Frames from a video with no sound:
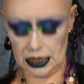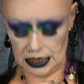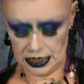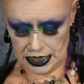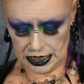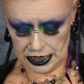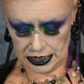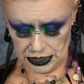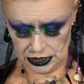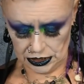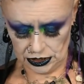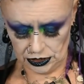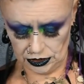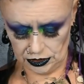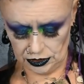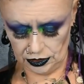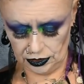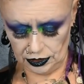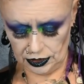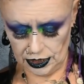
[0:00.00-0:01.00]
and
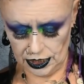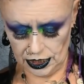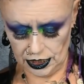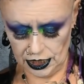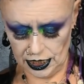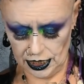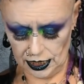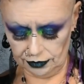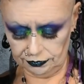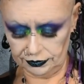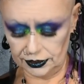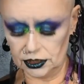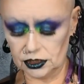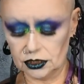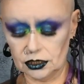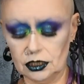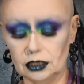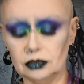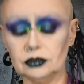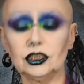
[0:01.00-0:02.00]
there you have it.
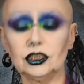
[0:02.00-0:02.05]
I'll